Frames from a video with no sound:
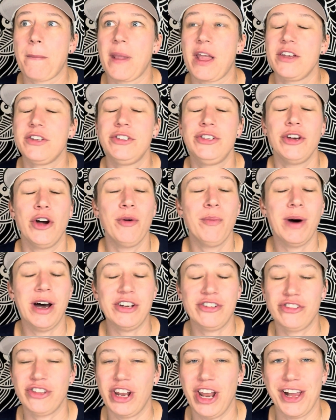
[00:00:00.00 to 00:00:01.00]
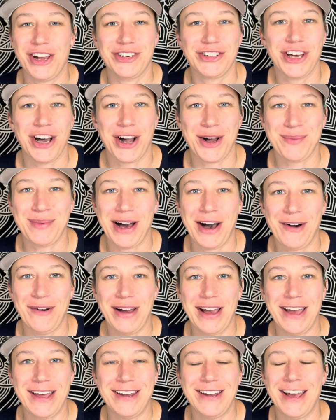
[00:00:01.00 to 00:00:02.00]
so much that I could talk about,
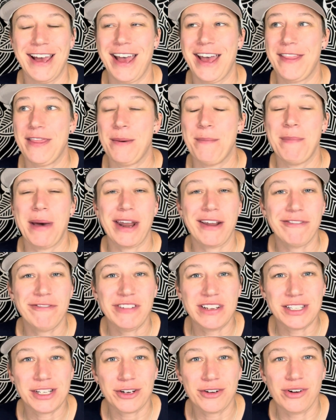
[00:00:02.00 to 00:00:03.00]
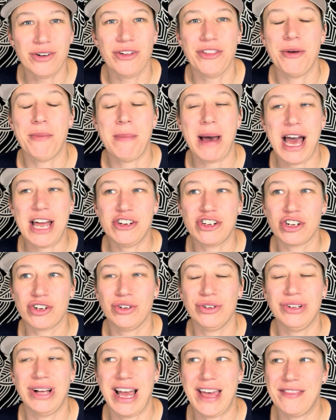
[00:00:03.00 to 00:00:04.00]
and the metaphysical, the
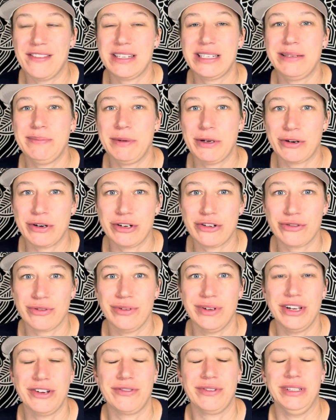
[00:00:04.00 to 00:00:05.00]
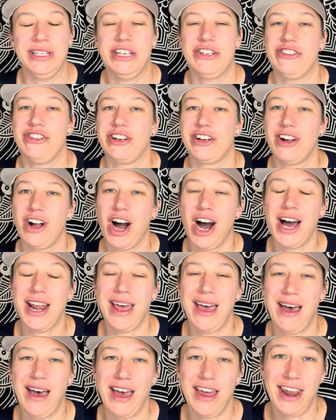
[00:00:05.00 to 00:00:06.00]
magical, and the spiritual in relation to God
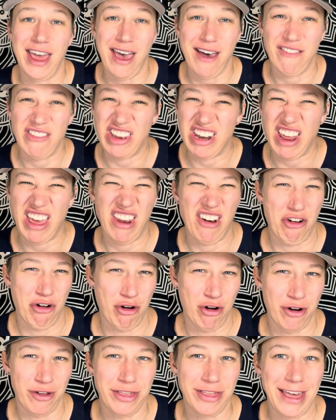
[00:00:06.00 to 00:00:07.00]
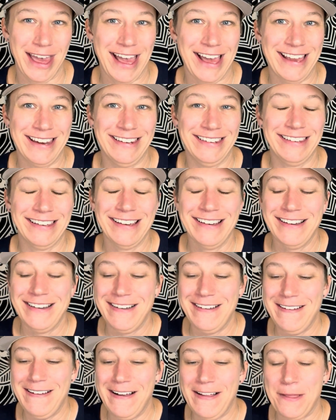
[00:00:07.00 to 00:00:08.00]
and heaven and earth, and
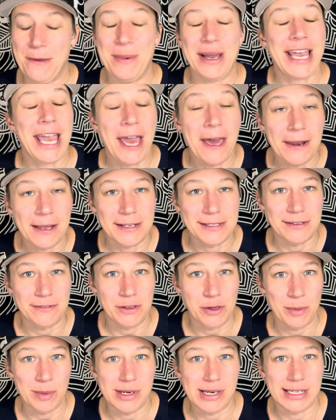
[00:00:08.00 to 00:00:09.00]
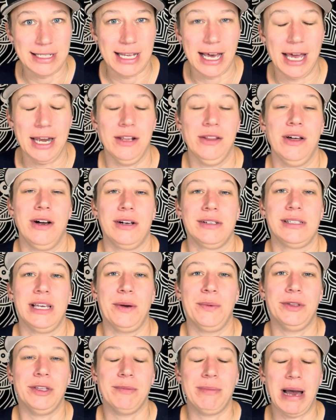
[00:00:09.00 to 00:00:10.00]
the mechanics of human design alongside
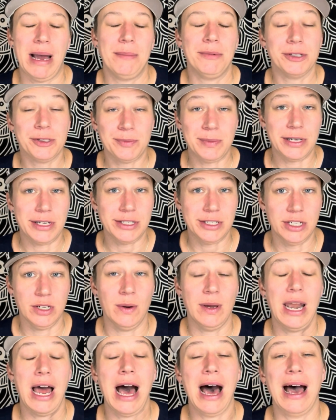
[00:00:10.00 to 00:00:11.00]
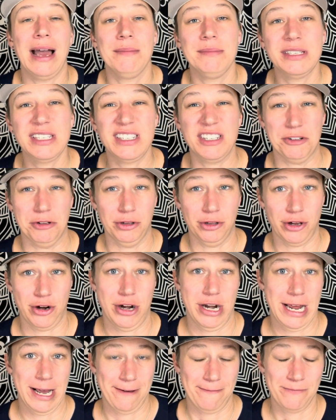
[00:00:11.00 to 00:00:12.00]
what the Bible speaks to. And I'm still
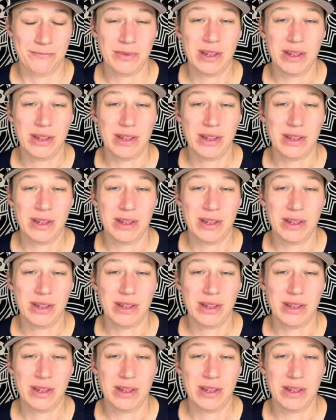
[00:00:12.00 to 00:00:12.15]
learning.